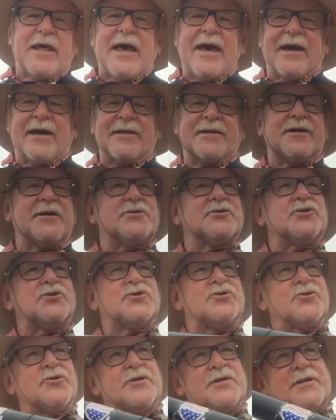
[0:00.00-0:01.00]
that
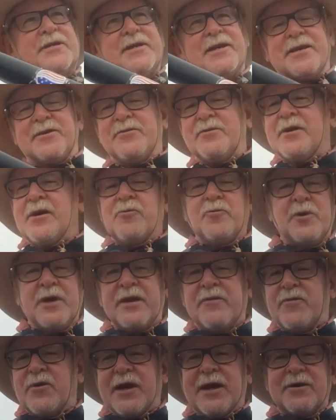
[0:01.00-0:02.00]
uncertainty and
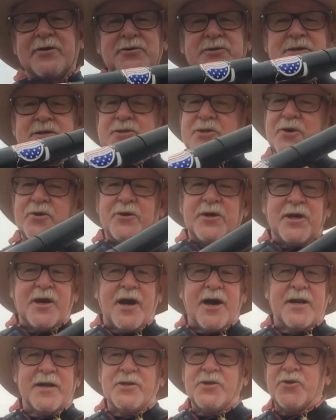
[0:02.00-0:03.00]
whatever else is going
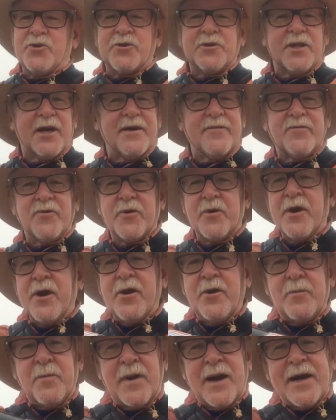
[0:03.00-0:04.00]
on in your life or
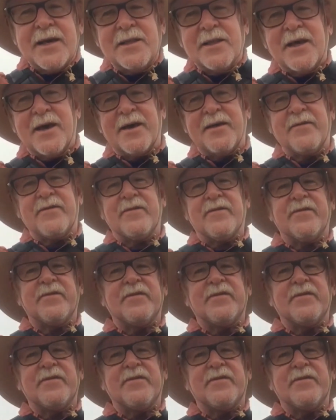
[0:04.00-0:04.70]
my life,